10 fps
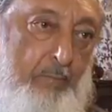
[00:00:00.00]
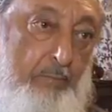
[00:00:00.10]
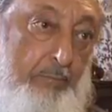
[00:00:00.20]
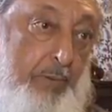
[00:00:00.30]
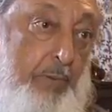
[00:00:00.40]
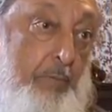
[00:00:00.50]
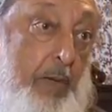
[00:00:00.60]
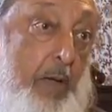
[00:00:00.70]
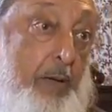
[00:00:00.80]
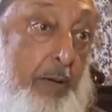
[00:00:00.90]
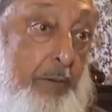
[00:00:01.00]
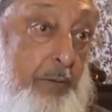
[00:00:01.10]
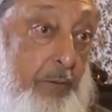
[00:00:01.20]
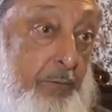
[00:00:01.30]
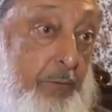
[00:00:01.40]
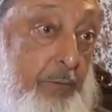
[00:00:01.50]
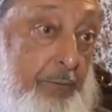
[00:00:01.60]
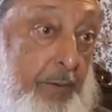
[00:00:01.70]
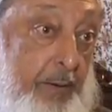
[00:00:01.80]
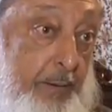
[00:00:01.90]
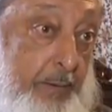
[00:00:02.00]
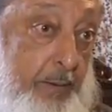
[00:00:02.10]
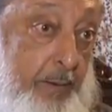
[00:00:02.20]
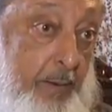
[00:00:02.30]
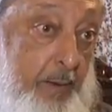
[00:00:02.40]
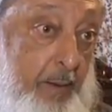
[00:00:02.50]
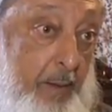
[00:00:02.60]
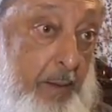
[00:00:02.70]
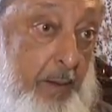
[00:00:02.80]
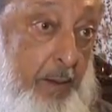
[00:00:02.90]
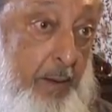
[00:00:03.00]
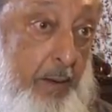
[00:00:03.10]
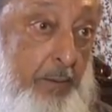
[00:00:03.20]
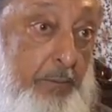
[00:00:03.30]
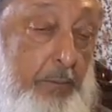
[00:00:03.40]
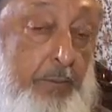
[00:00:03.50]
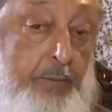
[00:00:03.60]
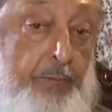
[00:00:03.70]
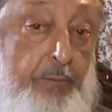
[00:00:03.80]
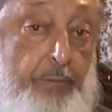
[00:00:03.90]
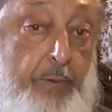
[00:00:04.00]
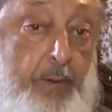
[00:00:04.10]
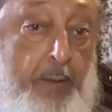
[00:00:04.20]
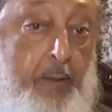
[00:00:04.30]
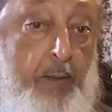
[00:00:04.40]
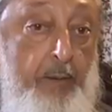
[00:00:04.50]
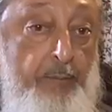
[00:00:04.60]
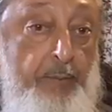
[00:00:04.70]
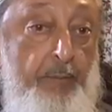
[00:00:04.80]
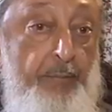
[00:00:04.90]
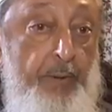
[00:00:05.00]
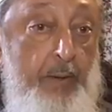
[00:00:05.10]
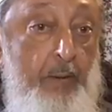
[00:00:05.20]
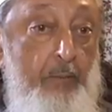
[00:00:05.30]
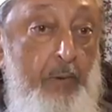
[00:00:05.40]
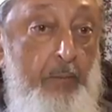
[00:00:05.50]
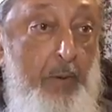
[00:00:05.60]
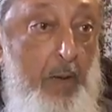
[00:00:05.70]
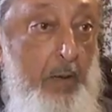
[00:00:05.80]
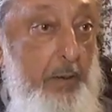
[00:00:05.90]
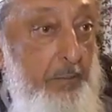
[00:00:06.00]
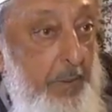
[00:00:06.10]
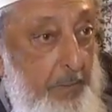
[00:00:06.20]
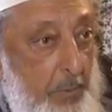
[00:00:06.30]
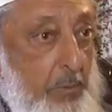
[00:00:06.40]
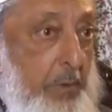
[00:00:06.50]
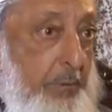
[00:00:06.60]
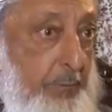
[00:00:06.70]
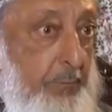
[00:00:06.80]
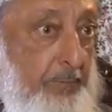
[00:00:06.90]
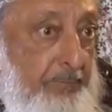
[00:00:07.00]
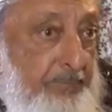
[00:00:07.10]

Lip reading: But the market is using it. And so this is something remarkably bogus.